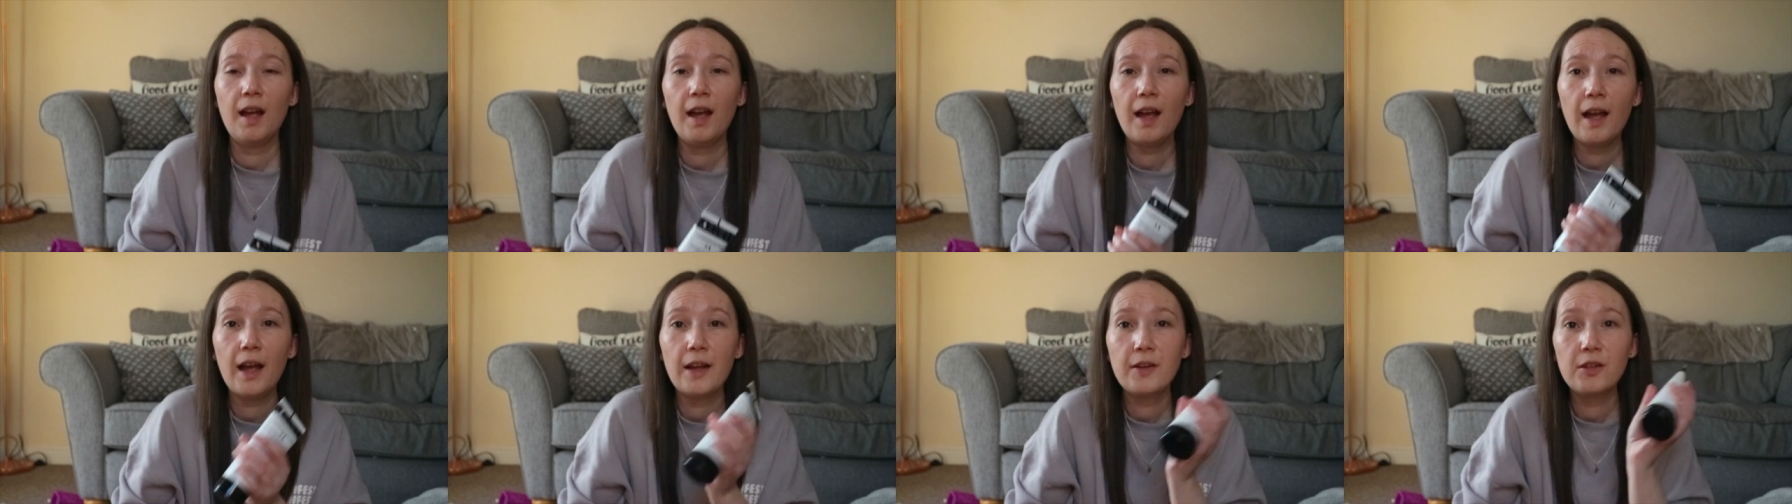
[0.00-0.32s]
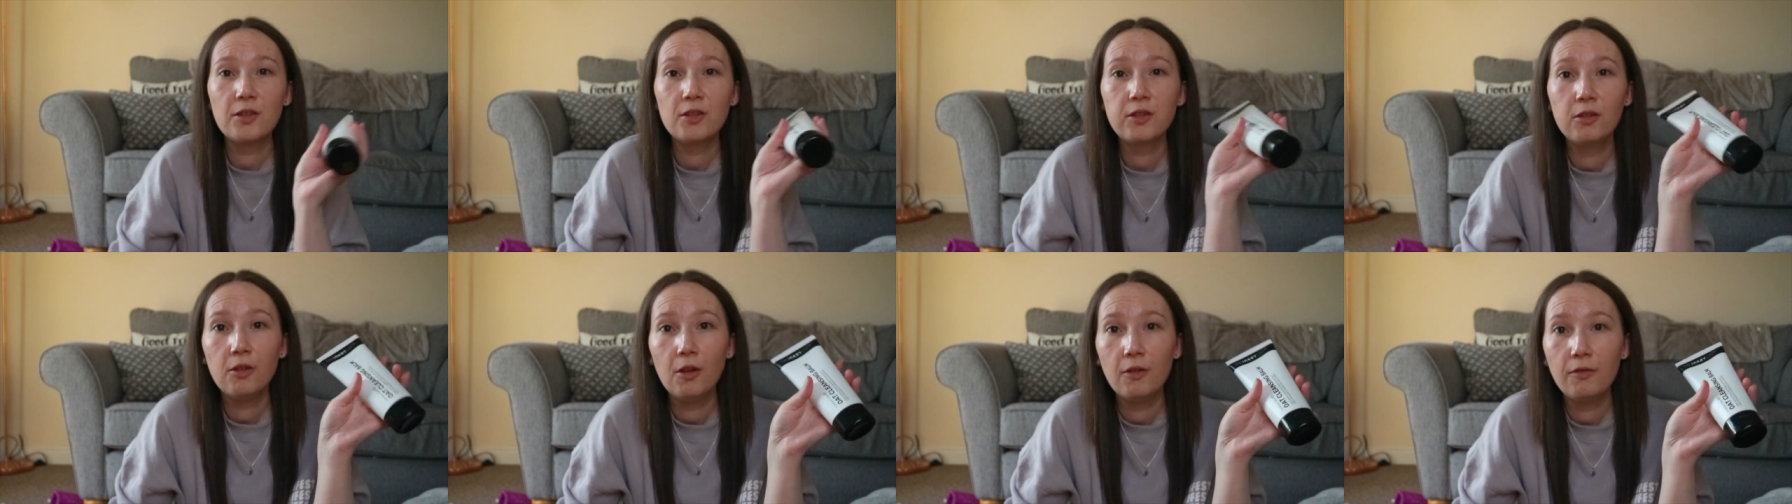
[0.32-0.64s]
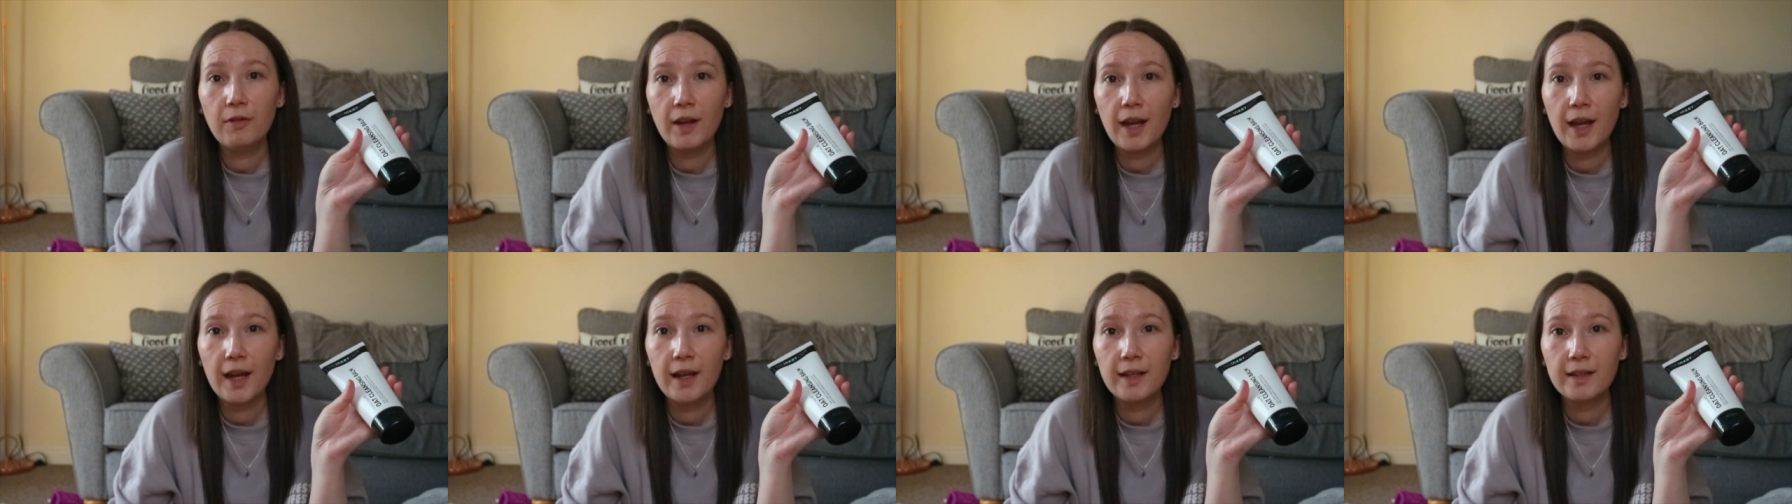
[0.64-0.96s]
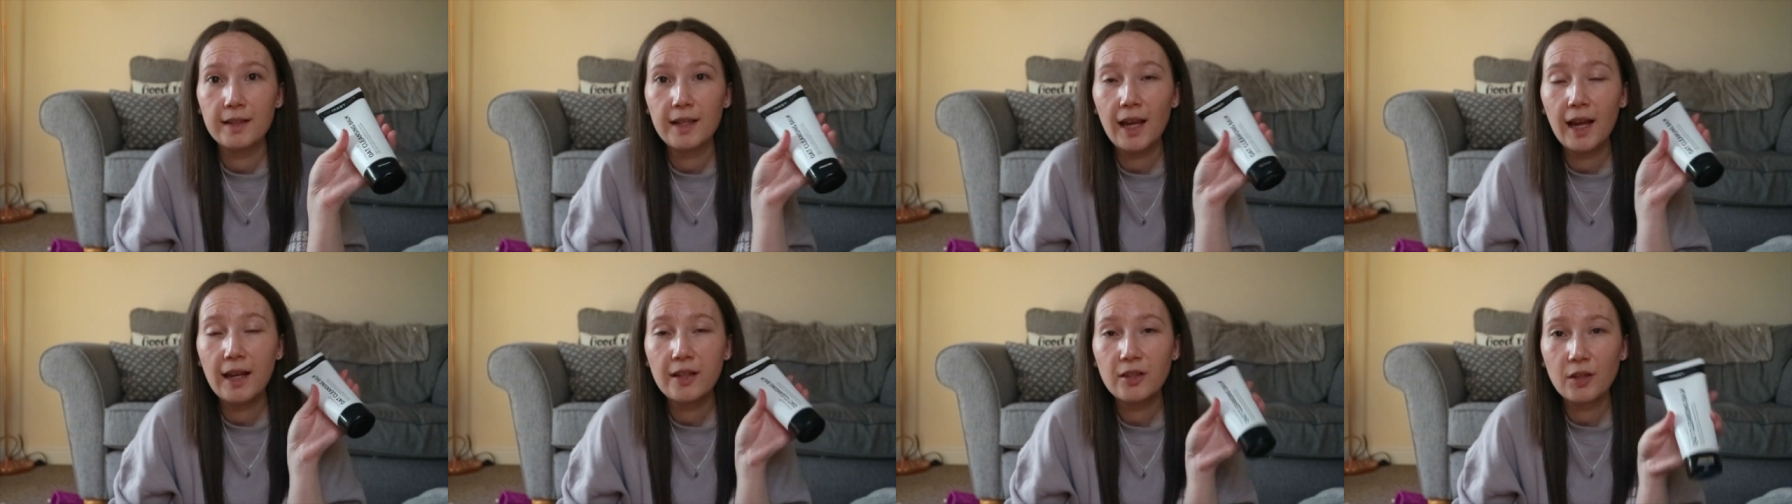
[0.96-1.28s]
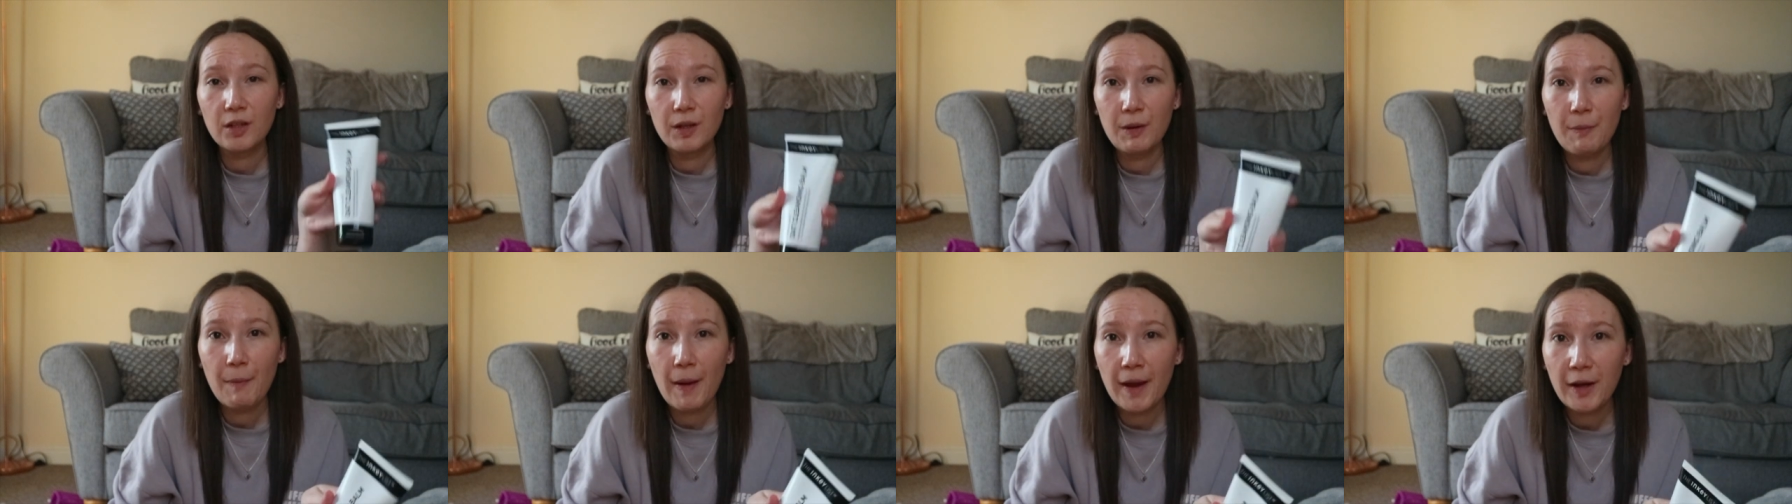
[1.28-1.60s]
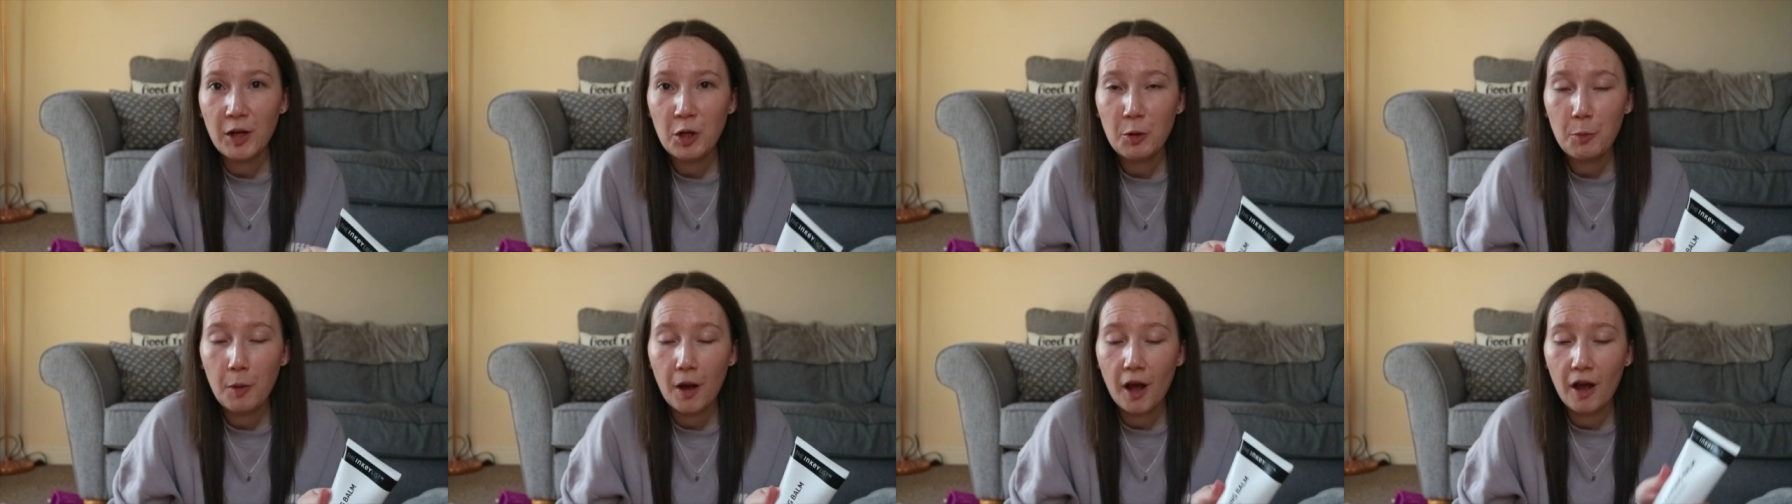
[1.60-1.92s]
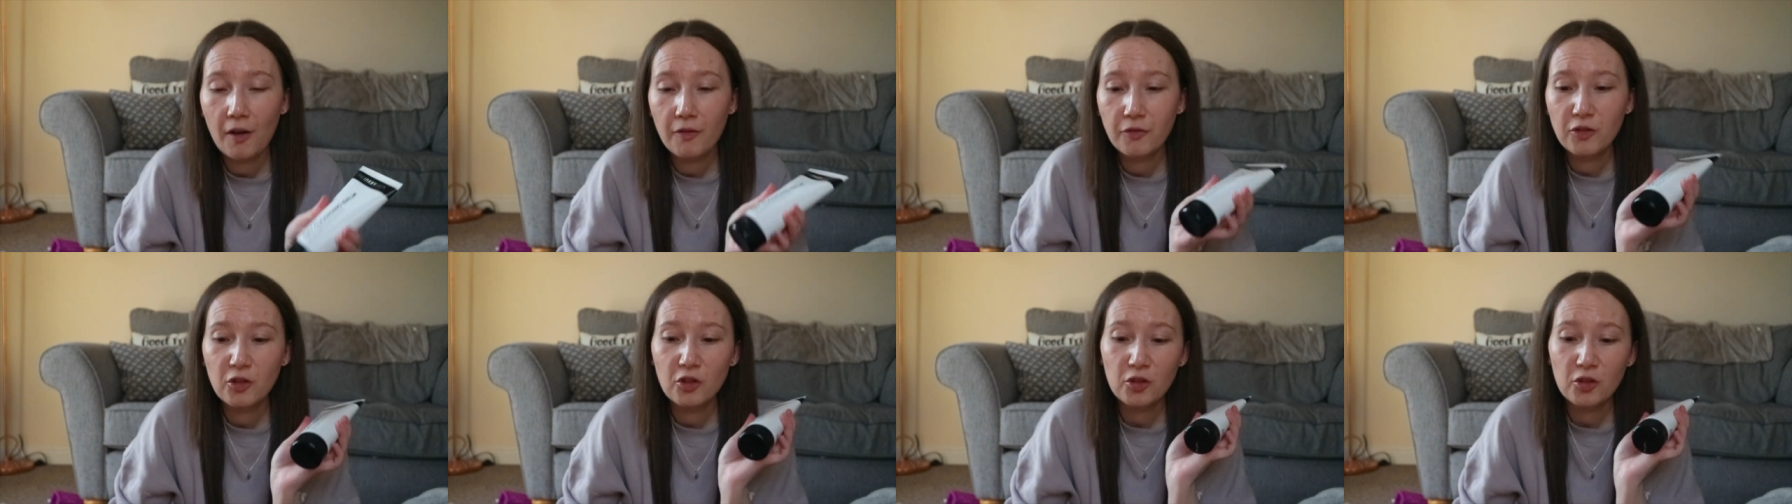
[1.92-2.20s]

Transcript: I just love it. Takes your makeup off,